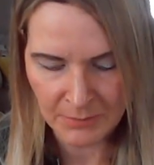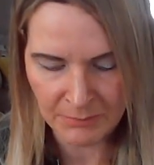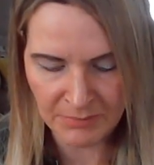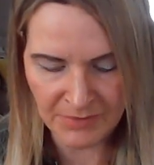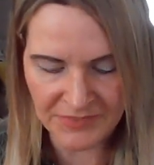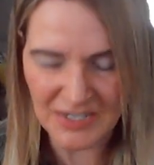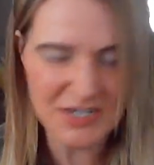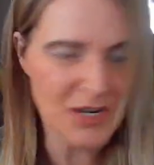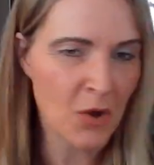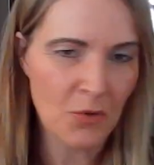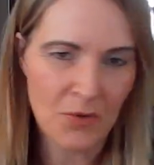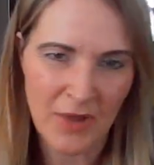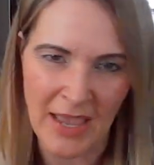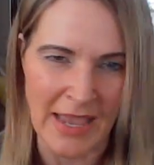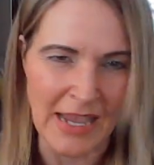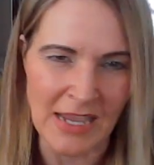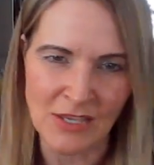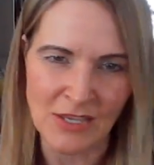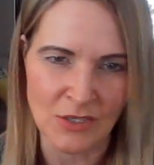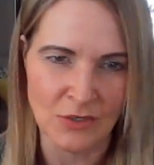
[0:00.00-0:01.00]
But they don't
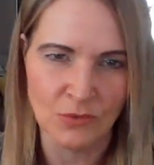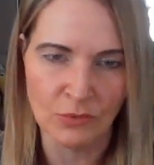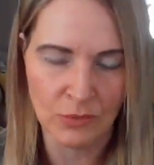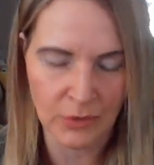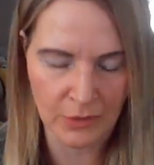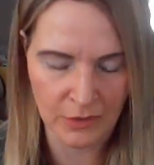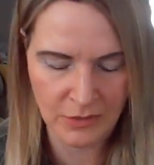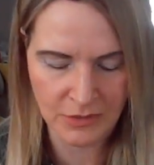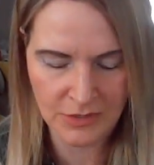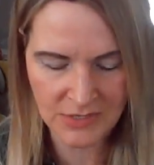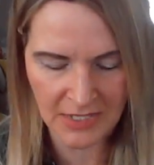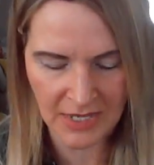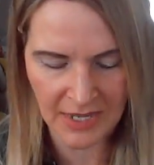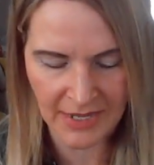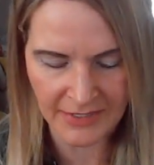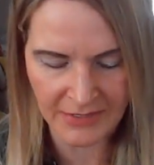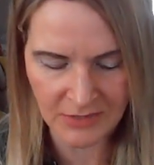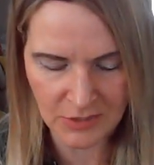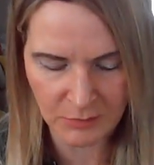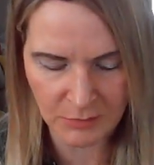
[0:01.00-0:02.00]
hate you, earth
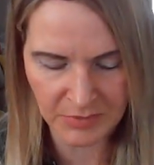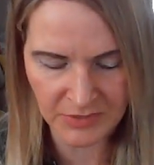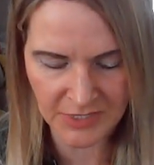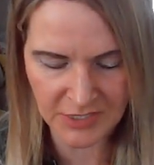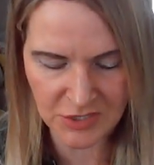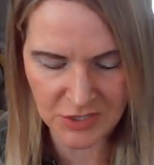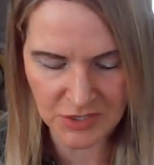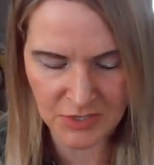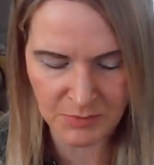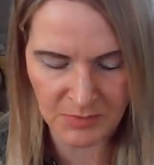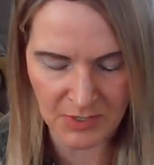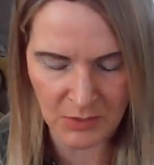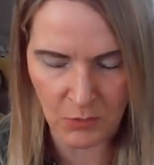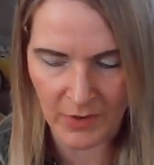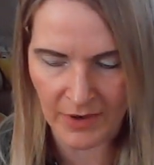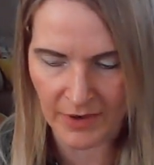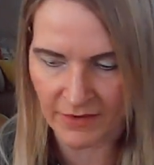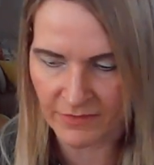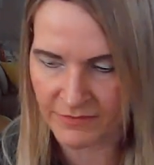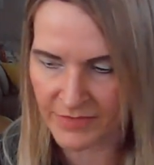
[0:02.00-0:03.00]
signs, so please just be
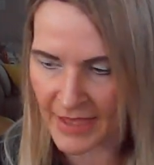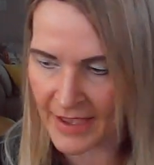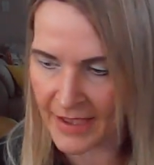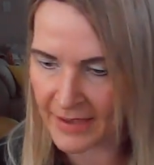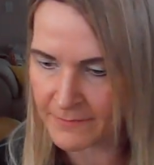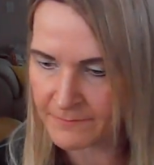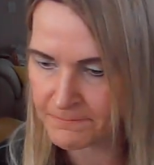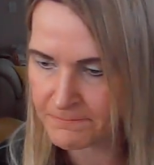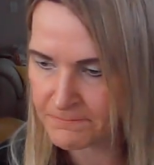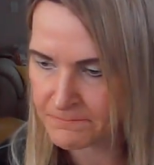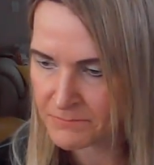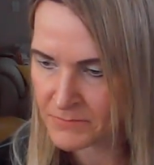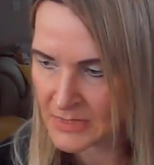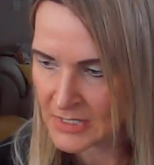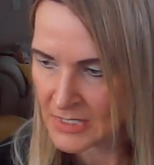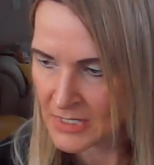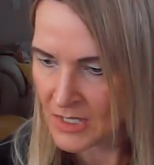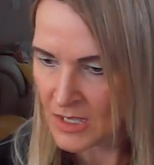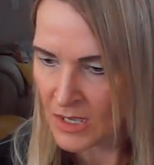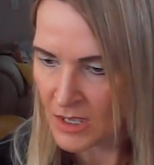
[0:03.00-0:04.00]
aware of that.
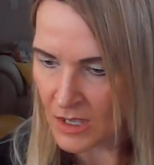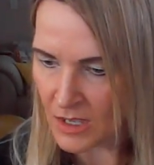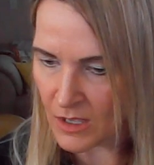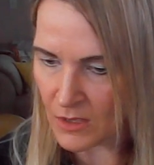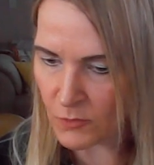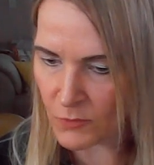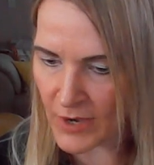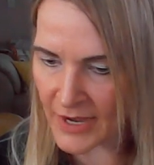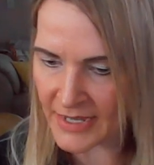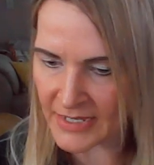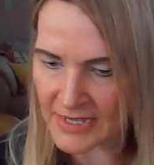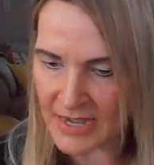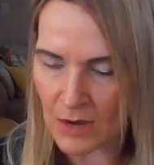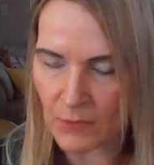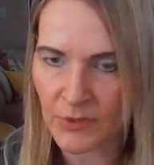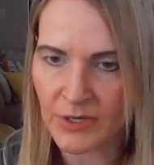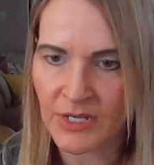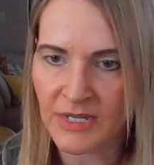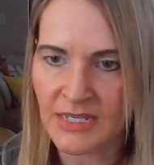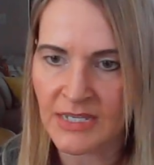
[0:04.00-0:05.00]
All right,
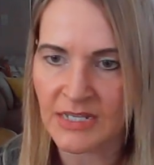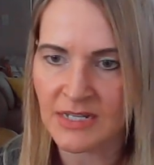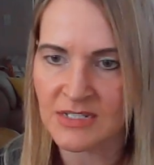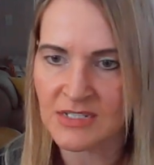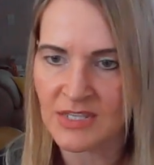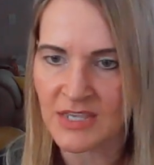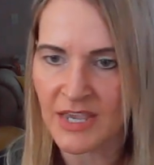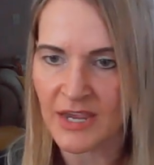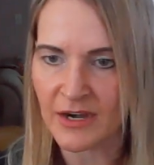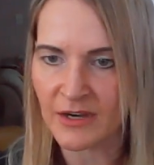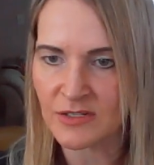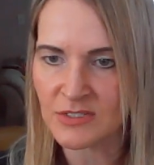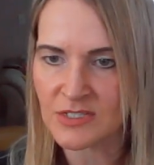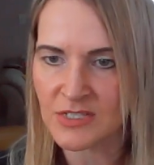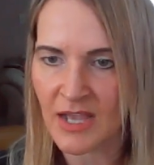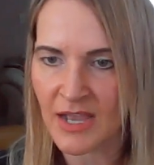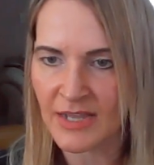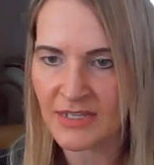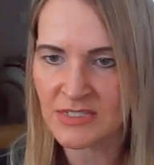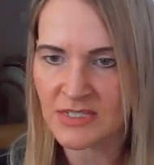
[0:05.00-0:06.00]
now we're going to get into the air
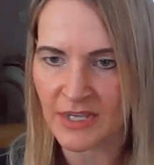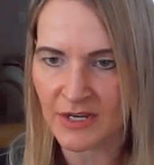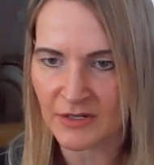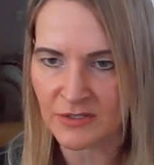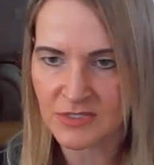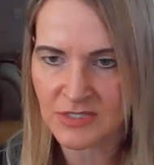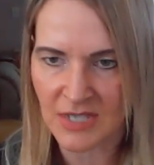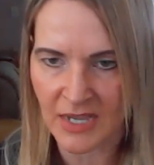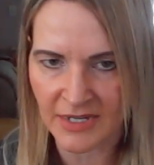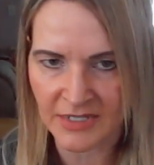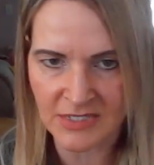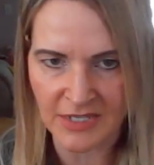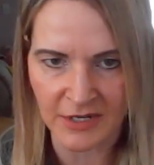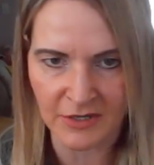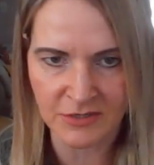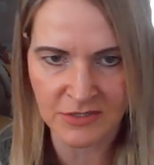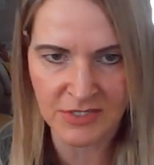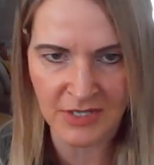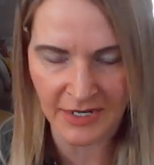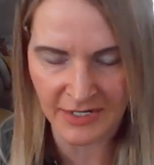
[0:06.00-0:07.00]
signs, air signs,
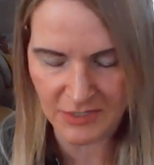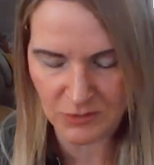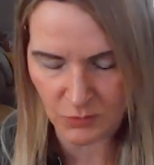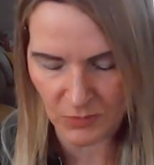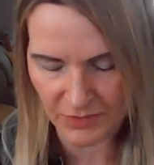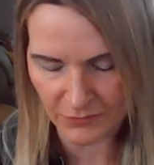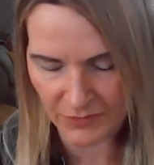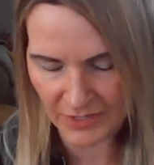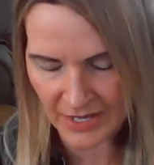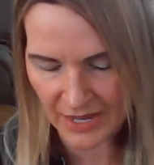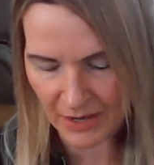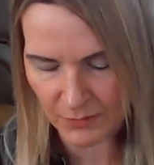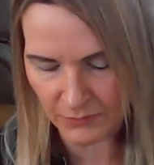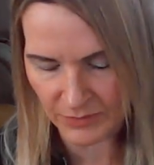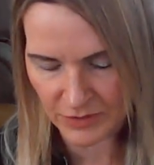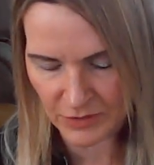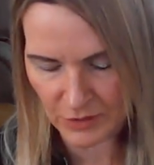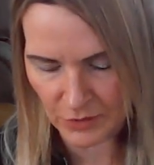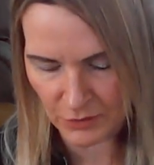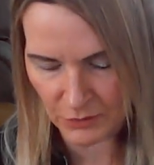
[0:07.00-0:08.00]
air signs. What do we got
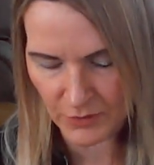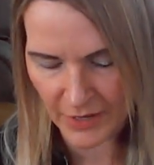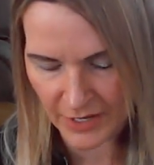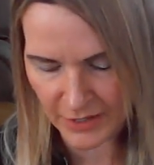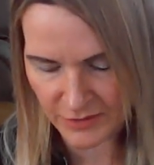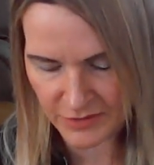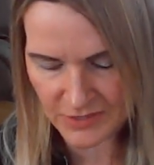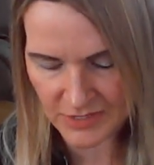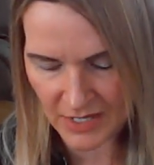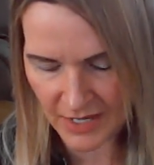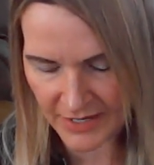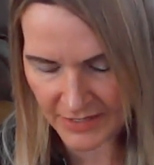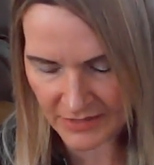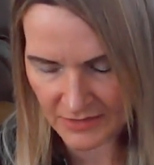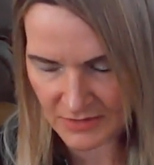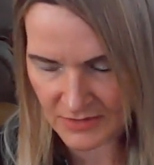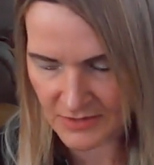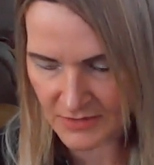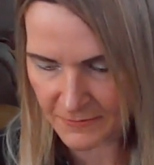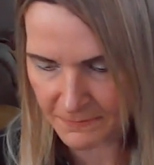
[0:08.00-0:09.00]
with you, air
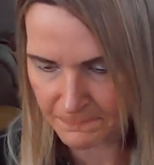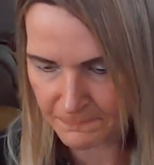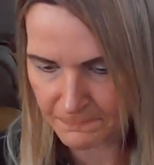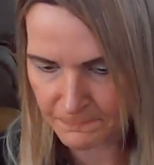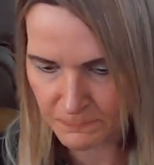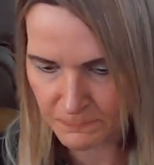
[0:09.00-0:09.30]
signs?